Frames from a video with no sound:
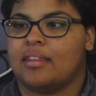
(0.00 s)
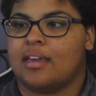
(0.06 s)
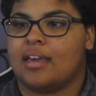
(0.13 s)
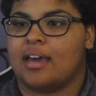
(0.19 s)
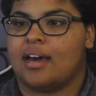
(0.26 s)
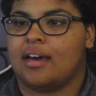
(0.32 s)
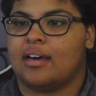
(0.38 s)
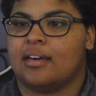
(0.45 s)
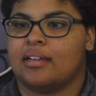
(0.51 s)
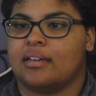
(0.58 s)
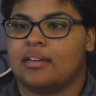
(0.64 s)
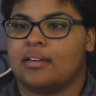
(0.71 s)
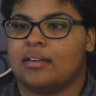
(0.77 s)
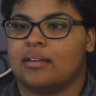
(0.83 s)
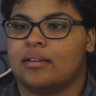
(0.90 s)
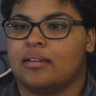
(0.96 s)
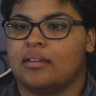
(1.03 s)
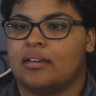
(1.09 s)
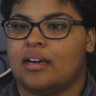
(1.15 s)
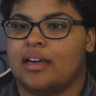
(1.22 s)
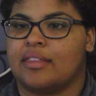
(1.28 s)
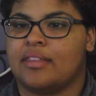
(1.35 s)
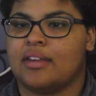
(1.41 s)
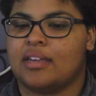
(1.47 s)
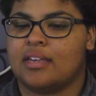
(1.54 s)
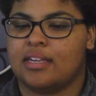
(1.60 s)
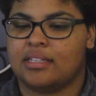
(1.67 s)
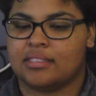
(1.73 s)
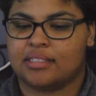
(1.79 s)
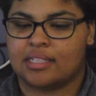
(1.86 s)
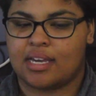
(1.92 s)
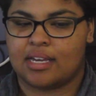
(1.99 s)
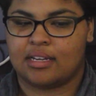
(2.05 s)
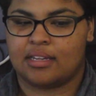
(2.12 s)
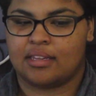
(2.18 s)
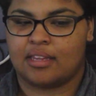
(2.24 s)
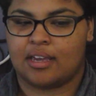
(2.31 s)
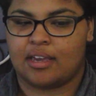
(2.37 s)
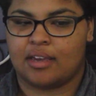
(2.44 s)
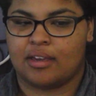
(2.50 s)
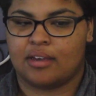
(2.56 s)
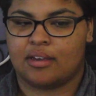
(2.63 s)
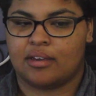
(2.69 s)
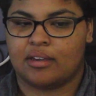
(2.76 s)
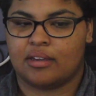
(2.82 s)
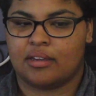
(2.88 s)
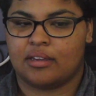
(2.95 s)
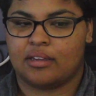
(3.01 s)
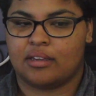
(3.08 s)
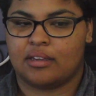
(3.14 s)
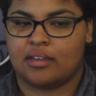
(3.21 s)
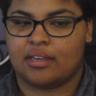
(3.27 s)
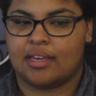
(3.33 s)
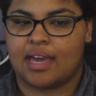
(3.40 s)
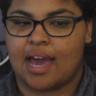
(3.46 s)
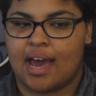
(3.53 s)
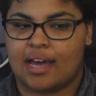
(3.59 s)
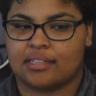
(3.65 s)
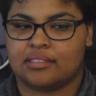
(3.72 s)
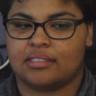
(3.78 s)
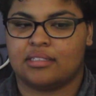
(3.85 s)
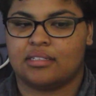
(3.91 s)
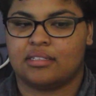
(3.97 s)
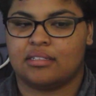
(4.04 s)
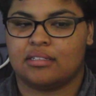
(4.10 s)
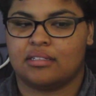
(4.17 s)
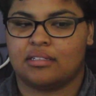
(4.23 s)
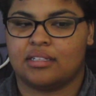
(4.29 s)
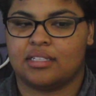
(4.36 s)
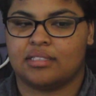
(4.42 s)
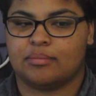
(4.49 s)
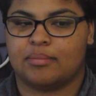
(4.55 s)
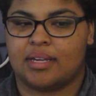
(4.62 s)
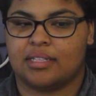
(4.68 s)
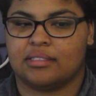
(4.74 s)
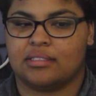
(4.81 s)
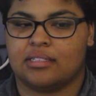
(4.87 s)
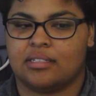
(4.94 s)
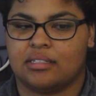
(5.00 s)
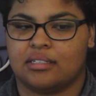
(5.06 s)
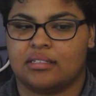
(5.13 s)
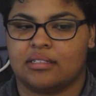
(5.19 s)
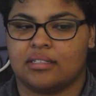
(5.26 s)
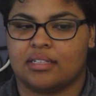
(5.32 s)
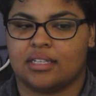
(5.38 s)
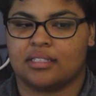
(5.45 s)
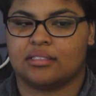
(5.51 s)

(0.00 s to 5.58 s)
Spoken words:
they had. I think he said they. He asked his men to